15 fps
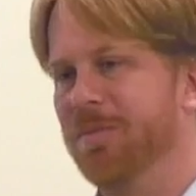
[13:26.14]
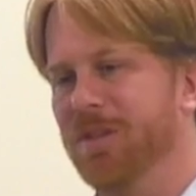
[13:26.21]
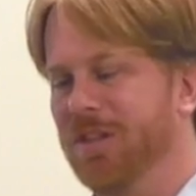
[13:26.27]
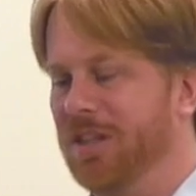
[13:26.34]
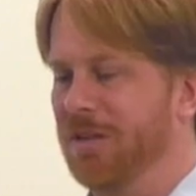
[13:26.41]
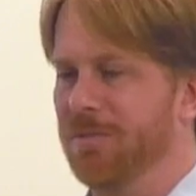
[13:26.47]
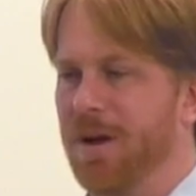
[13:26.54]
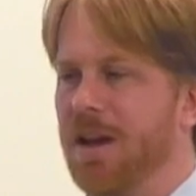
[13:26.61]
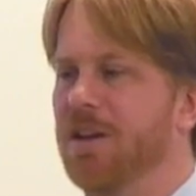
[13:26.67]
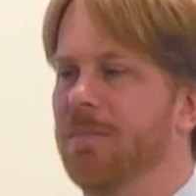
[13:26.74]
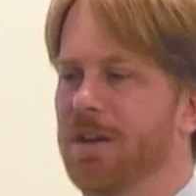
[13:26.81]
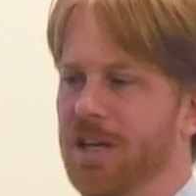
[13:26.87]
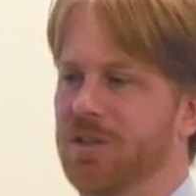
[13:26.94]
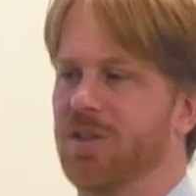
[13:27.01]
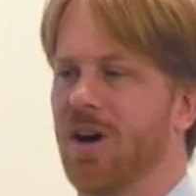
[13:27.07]
completely
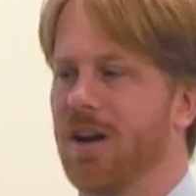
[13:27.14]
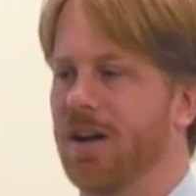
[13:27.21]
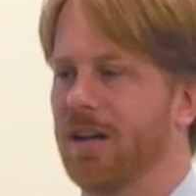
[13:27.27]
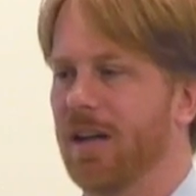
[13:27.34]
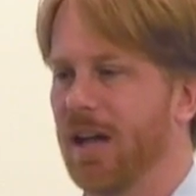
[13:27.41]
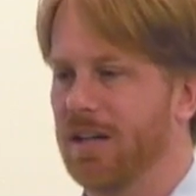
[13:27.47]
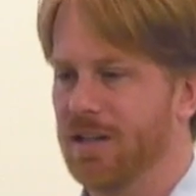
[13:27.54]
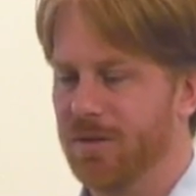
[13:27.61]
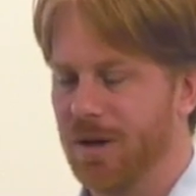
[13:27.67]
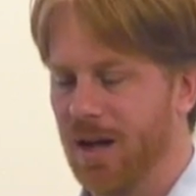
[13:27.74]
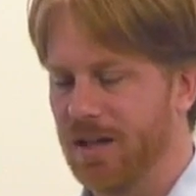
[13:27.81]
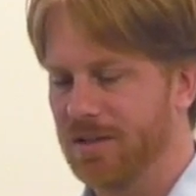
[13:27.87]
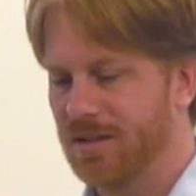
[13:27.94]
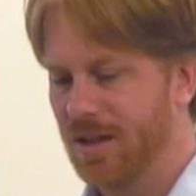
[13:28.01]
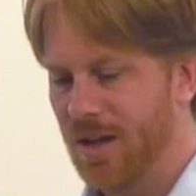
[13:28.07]
random, exotic at you
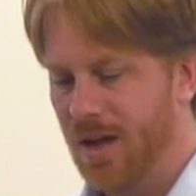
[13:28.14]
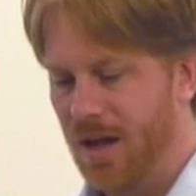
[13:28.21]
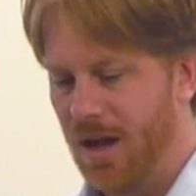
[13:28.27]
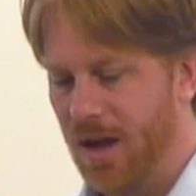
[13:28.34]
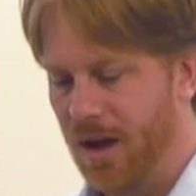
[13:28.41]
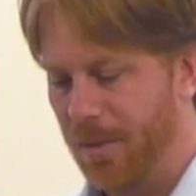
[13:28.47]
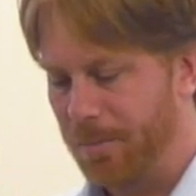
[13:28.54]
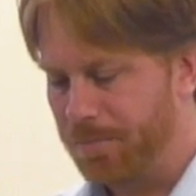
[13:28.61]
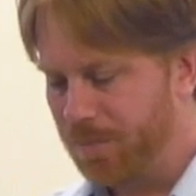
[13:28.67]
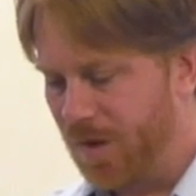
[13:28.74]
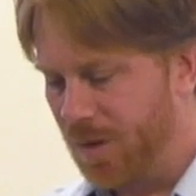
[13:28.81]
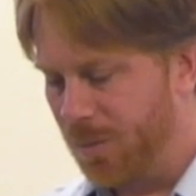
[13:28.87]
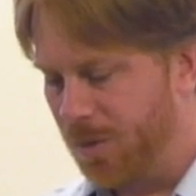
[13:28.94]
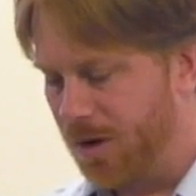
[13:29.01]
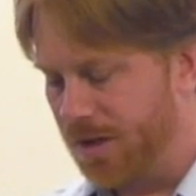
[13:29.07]
guys. Um,
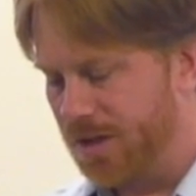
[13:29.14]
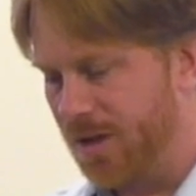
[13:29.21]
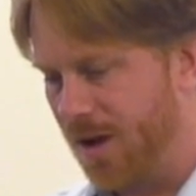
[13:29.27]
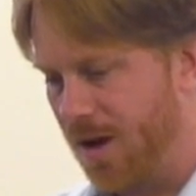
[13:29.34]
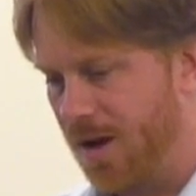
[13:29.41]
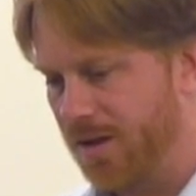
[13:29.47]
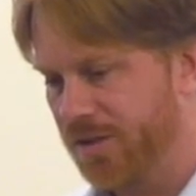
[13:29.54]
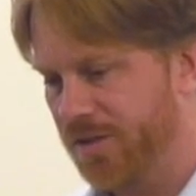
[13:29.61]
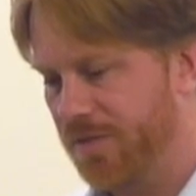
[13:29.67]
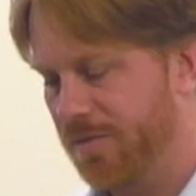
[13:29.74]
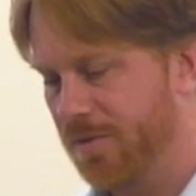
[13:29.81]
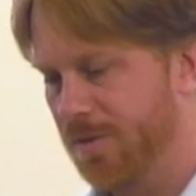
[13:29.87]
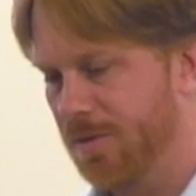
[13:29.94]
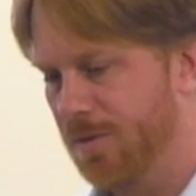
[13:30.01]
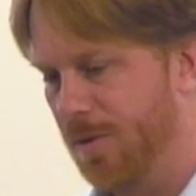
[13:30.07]
we're in talks
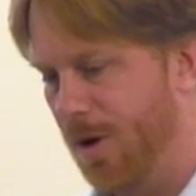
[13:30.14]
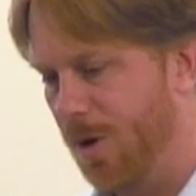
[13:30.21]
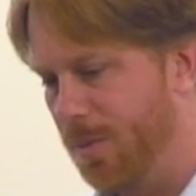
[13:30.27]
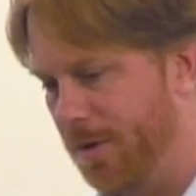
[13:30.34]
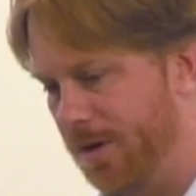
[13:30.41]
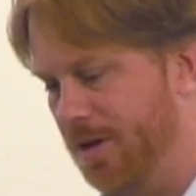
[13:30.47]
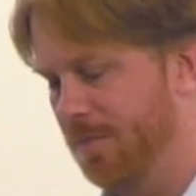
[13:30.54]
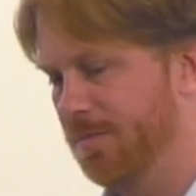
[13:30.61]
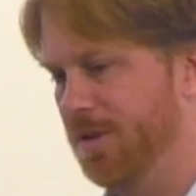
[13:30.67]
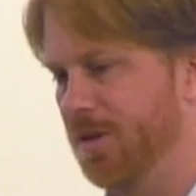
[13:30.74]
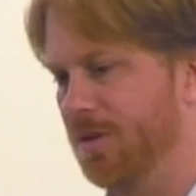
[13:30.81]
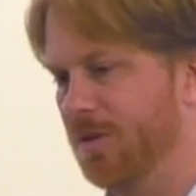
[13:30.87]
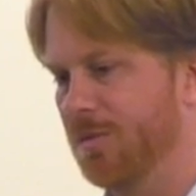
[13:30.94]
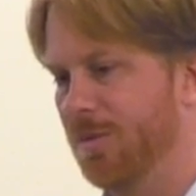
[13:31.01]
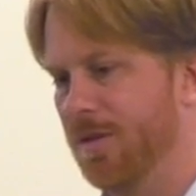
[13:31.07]
through Open
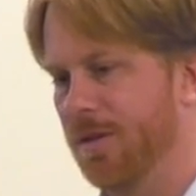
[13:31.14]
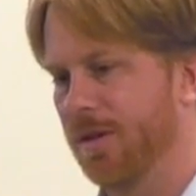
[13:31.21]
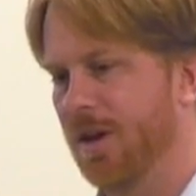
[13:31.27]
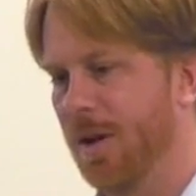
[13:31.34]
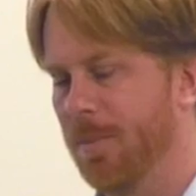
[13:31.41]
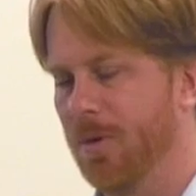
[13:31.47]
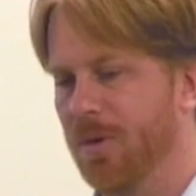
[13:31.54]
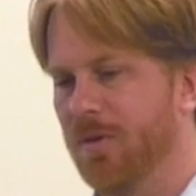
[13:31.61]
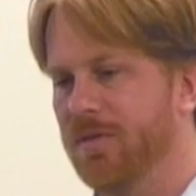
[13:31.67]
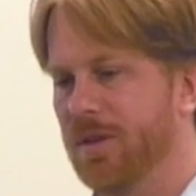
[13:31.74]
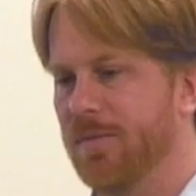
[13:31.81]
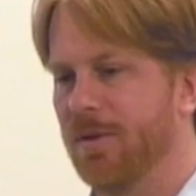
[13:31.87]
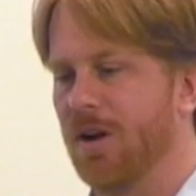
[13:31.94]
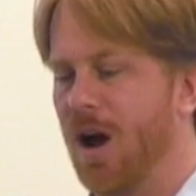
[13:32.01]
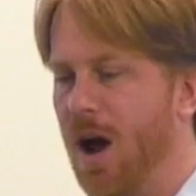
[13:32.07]
Compute with a couple of
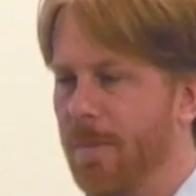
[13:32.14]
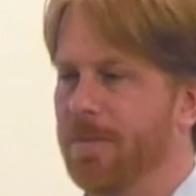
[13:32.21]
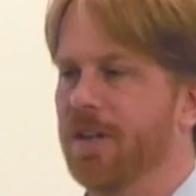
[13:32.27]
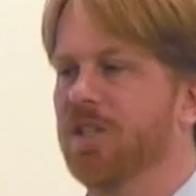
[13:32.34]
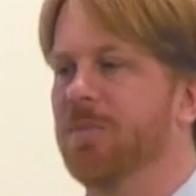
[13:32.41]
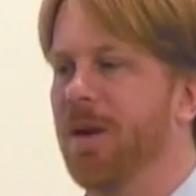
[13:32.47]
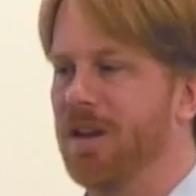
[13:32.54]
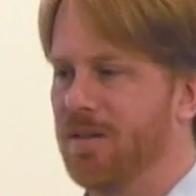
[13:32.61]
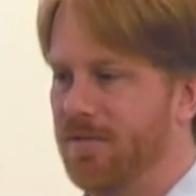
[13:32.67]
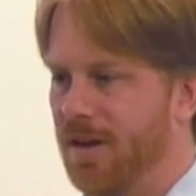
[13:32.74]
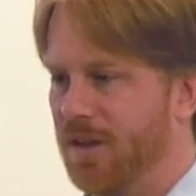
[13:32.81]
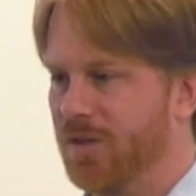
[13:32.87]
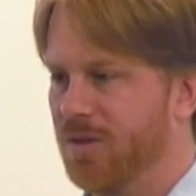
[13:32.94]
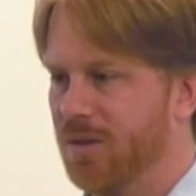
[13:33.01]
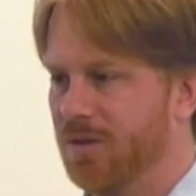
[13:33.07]
different optics
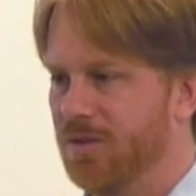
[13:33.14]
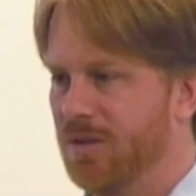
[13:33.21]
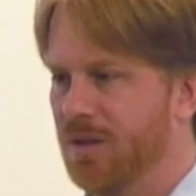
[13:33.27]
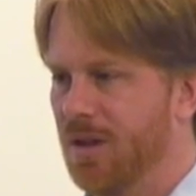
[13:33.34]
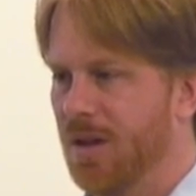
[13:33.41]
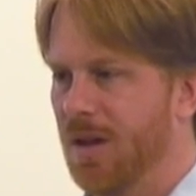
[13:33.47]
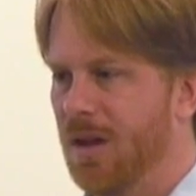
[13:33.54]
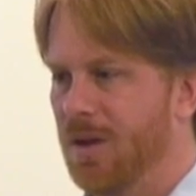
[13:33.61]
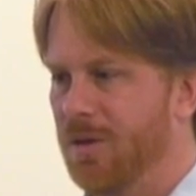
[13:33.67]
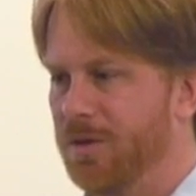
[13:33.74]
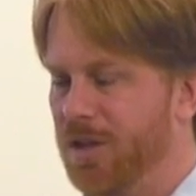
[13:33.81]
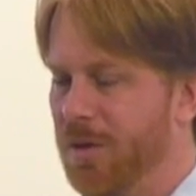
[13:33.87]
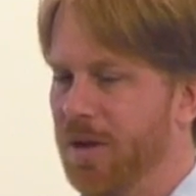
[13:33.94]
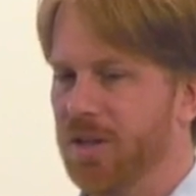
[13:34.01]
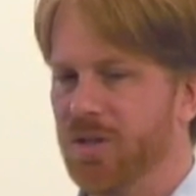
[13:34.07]
manufacturers
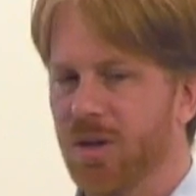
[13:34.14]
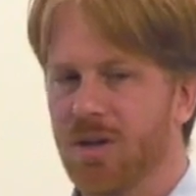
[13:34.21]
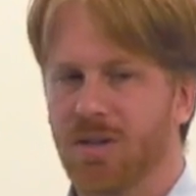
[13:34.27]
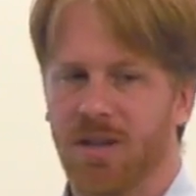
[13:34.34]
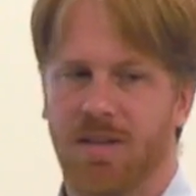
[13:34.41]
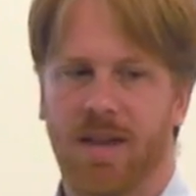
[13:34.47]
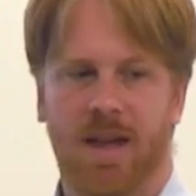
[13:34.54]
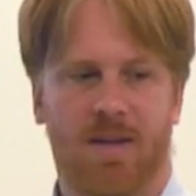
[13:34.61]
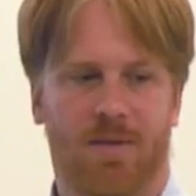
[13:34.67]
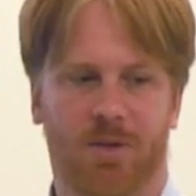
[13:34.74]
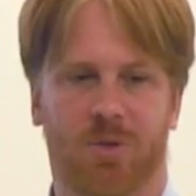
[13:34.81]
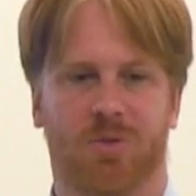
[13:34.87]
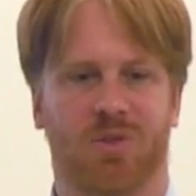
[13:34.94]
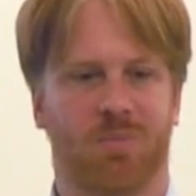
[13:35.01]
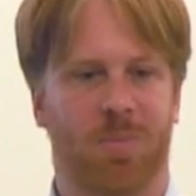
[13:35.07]
who you know internally they have all
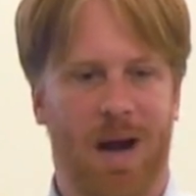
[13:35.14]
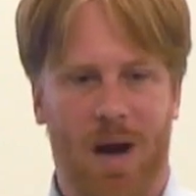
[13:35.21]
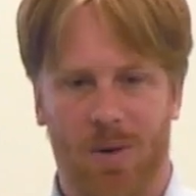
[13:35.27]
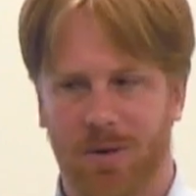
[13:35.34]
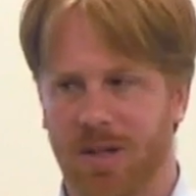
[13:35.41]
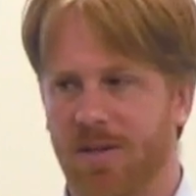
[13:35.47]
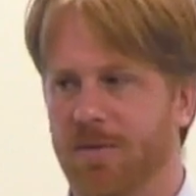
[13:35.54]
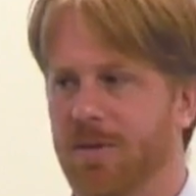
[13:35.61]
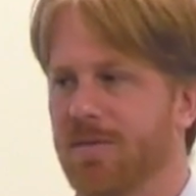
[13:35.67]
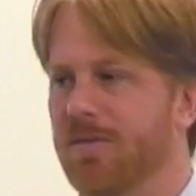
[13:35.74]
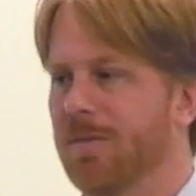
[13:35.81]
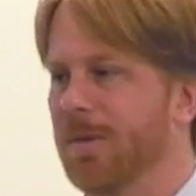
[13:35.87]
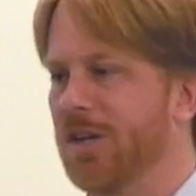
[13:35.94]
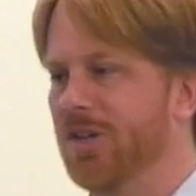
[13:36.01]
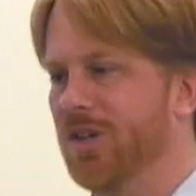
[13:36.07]
sorts of power level
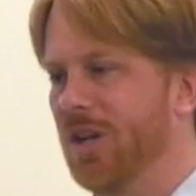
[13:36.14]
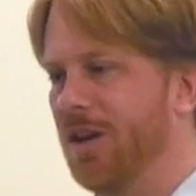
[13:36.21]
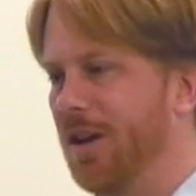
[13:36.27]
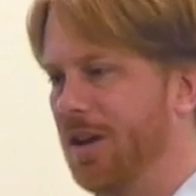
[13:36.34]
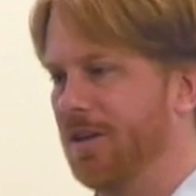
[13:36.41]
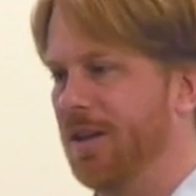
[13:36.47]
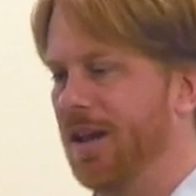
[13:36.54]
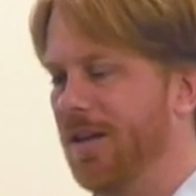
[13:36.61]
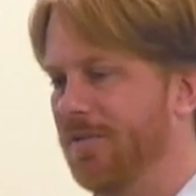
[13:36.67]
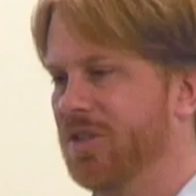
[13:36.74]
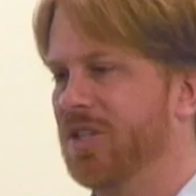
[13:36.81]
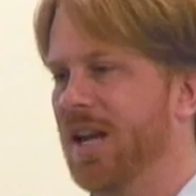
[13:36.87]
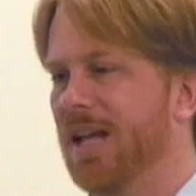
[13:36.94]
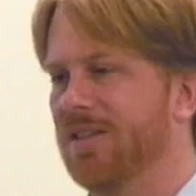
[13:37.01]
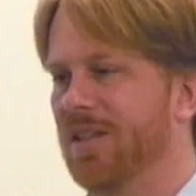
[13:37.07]
information and, and they right, have
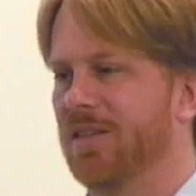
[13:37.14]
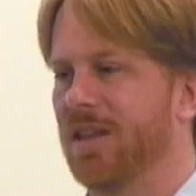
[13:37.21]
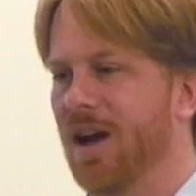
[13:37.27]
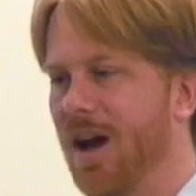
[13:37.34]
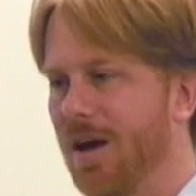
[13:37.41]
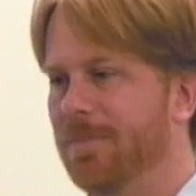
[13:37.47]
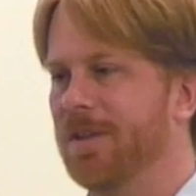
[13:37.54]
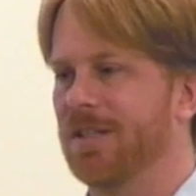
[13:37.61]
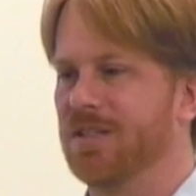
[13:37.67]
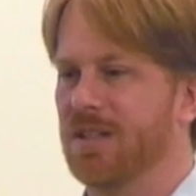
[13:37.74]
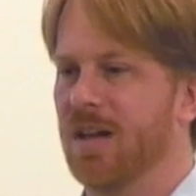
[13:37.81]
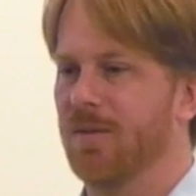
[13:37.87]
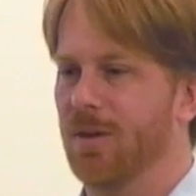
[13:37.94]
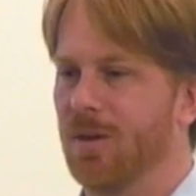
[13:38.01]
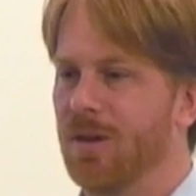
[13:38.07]
right. stats at the optics
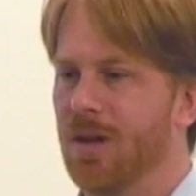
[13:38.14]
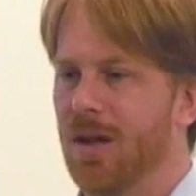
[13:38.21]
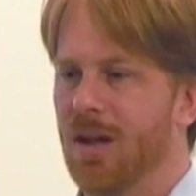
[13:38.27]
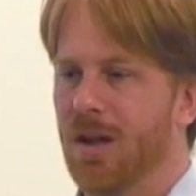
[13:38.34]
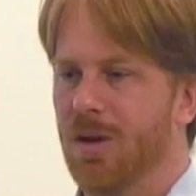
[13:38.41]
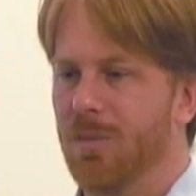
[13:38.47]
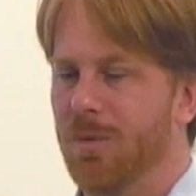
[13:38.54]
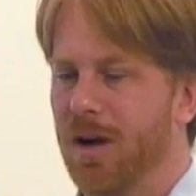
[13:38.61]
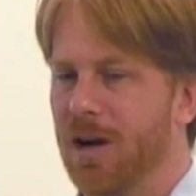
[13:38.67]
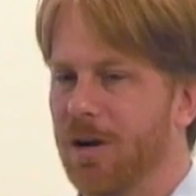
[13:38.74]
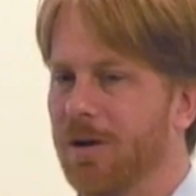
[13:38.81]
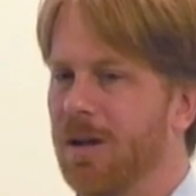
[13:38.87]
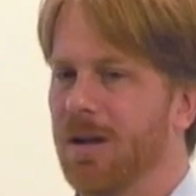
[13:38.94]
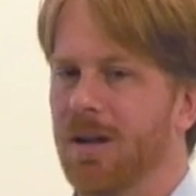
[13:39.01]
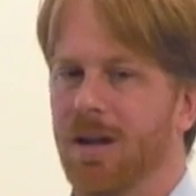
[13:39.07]
level
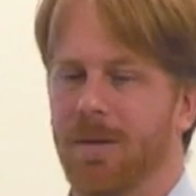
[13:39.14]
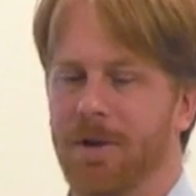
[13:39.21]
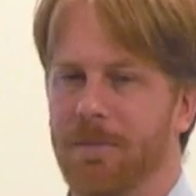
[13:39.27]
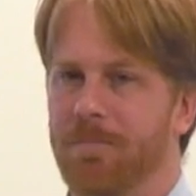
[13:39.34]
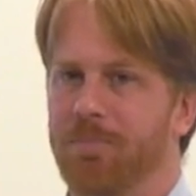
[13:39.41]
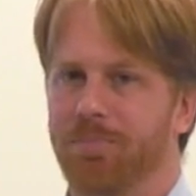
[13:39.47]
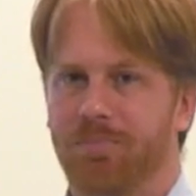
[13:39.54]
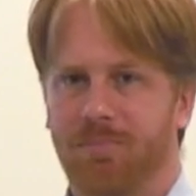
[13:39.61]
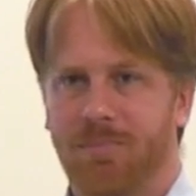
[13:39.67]
where I mean